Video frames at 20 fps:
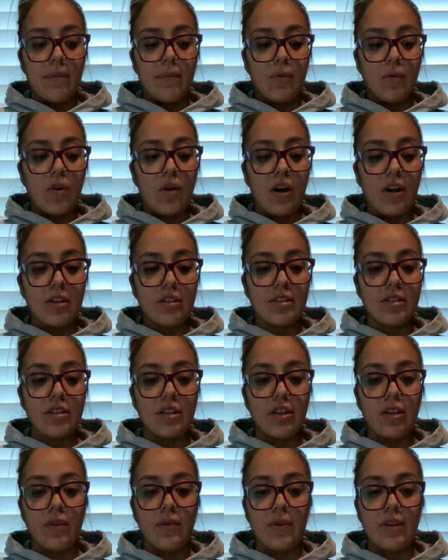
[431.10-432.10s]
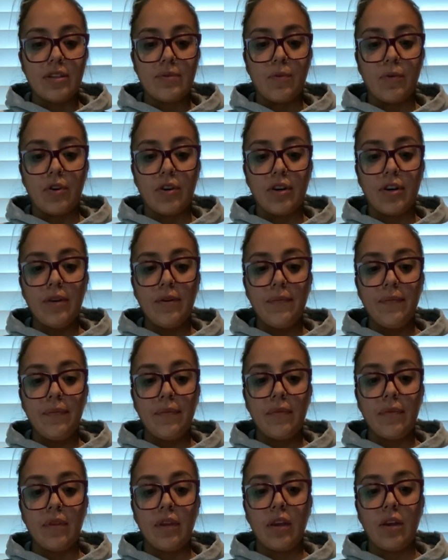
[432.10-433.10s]
crossed the U.S. border,
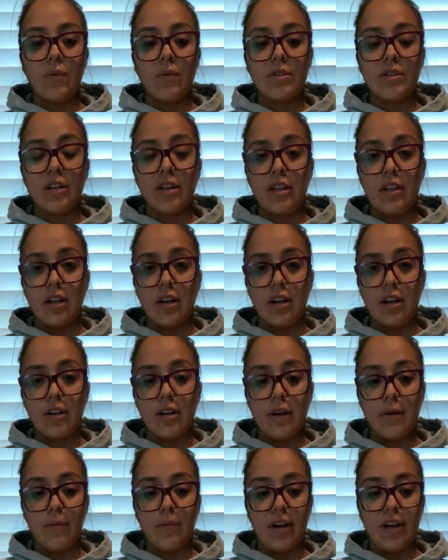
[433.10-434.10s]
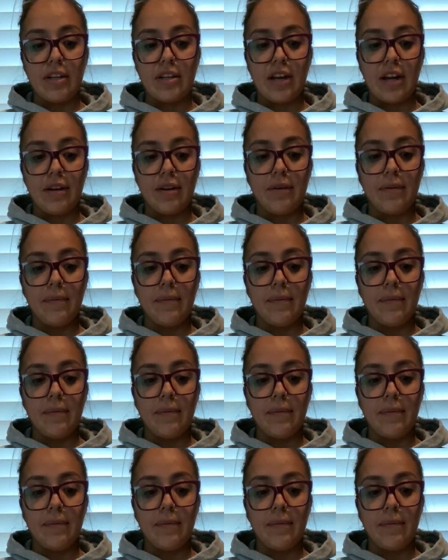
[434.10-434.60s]
he was declared brain dead.